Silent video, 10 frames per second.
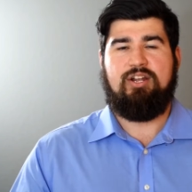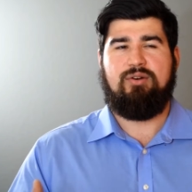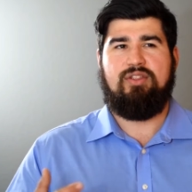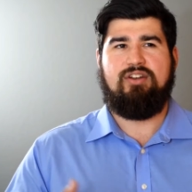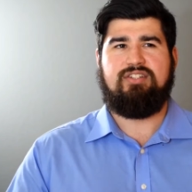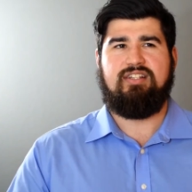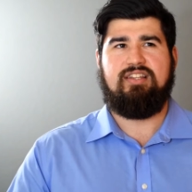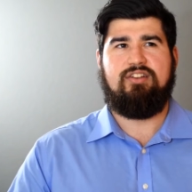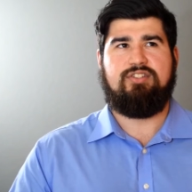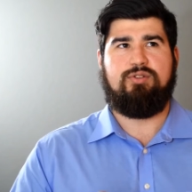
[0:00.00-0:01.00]
know, there's
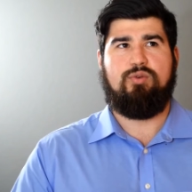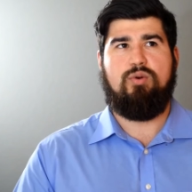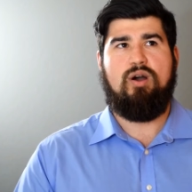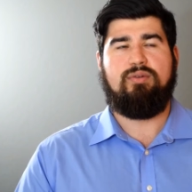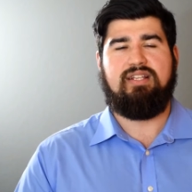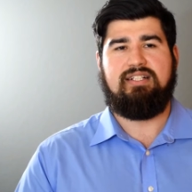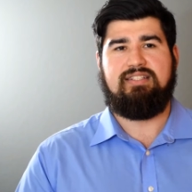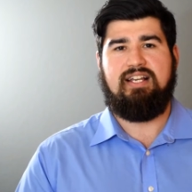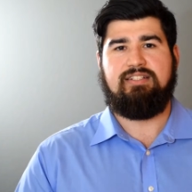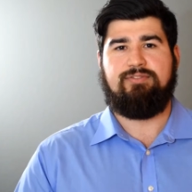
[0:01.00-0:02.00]
a there's a quote that
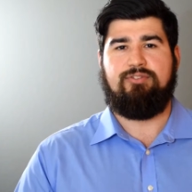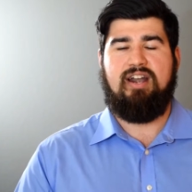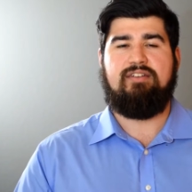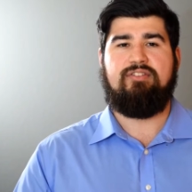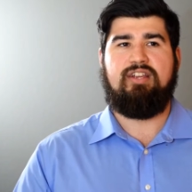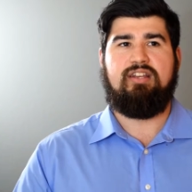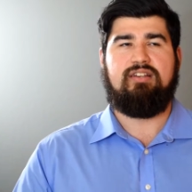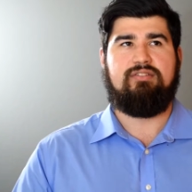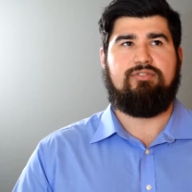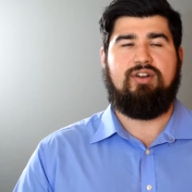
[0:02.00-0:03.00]
says, "For every
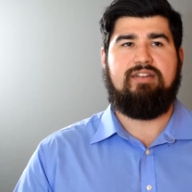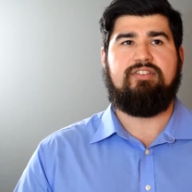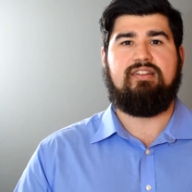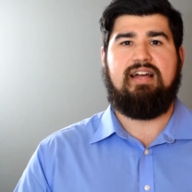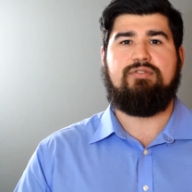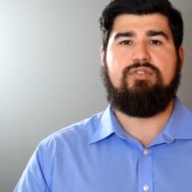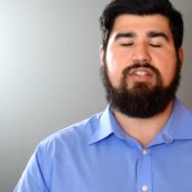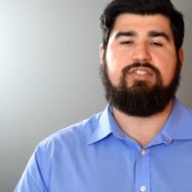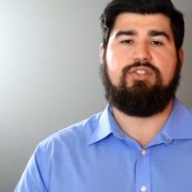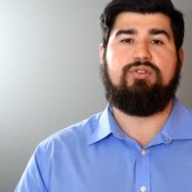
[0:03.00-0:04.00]
for every level,
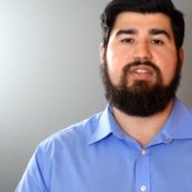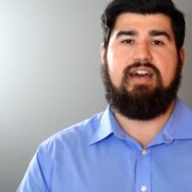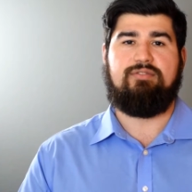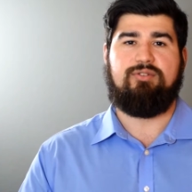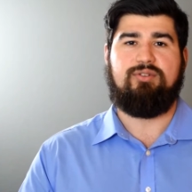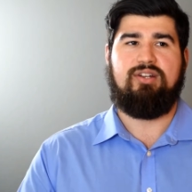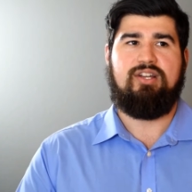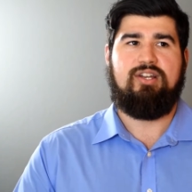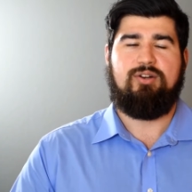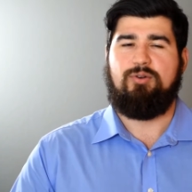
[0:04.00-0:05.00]
there's a new devil."
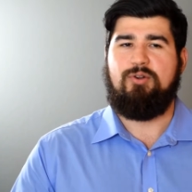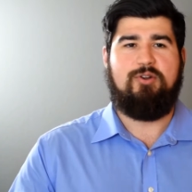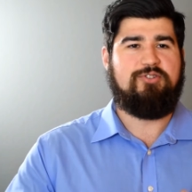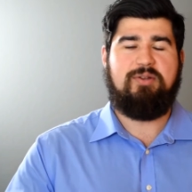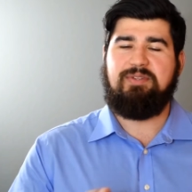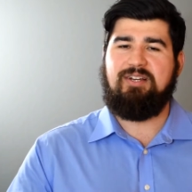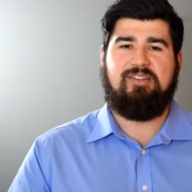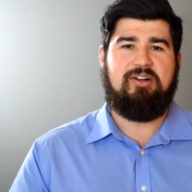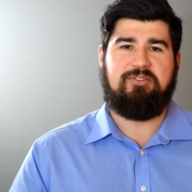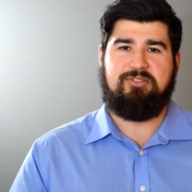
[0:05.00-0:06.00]
Or, or, something
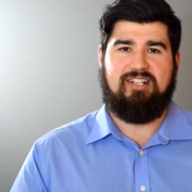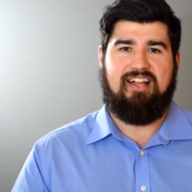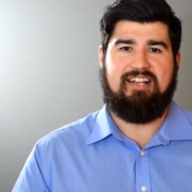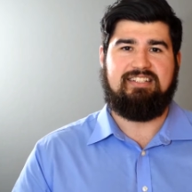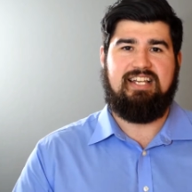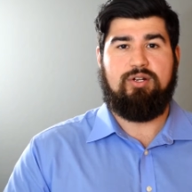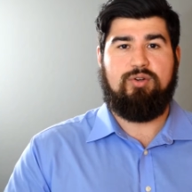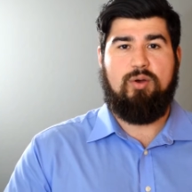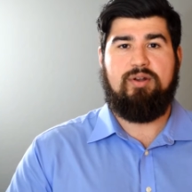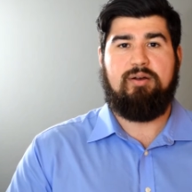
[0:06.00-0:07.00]
along those lines. You know,
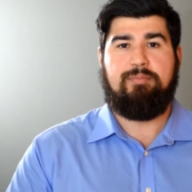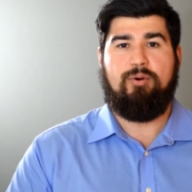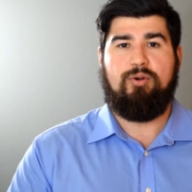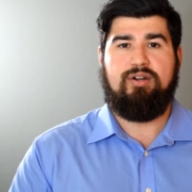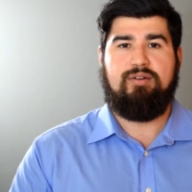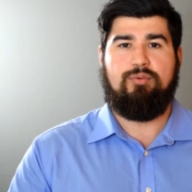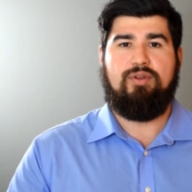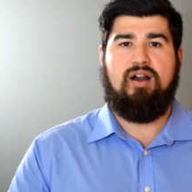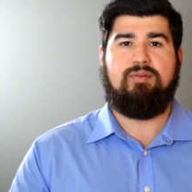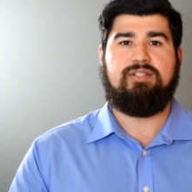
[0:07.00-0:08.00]
growing up poor,
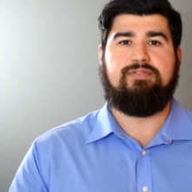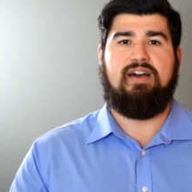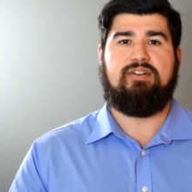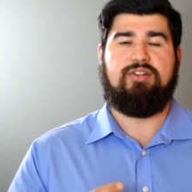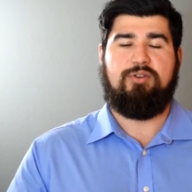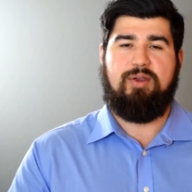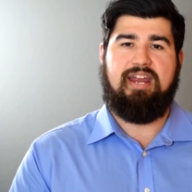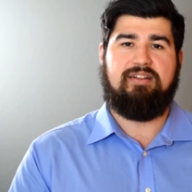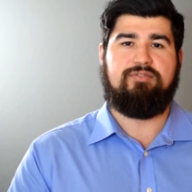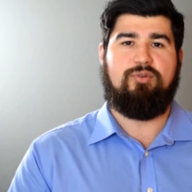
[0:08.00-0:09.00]
we always found
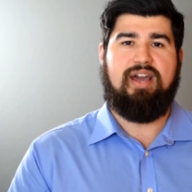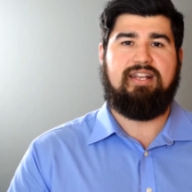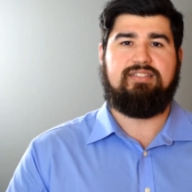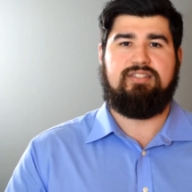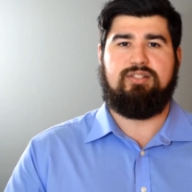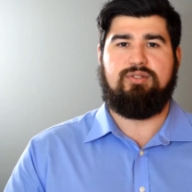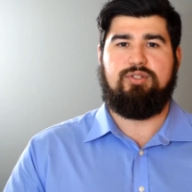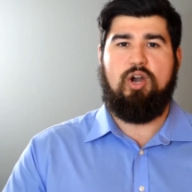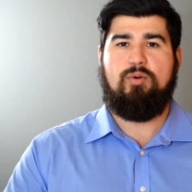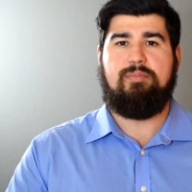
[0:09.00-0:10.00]
creative ways to
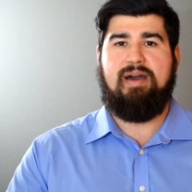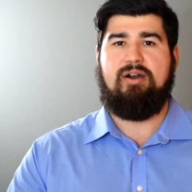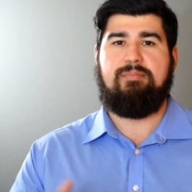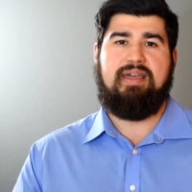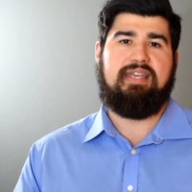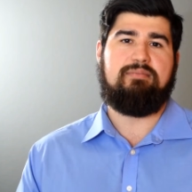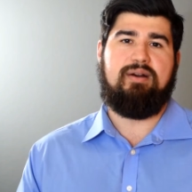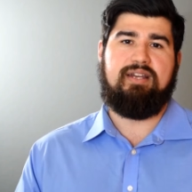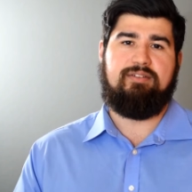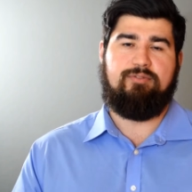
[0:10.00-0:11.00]
go about making
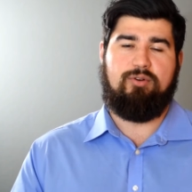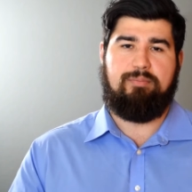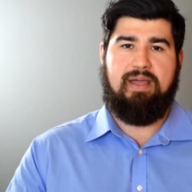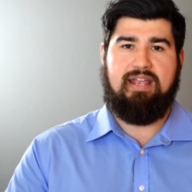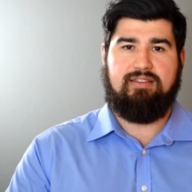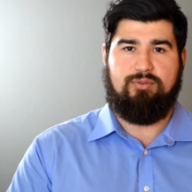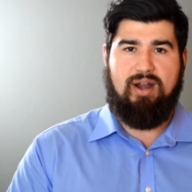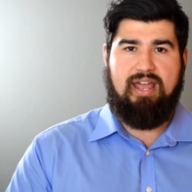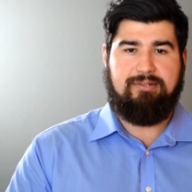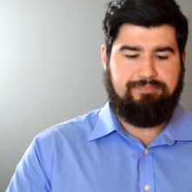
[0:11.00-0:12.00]
money for paying the
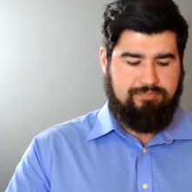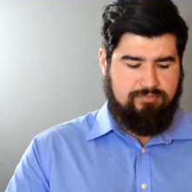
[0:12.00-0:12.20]
rent,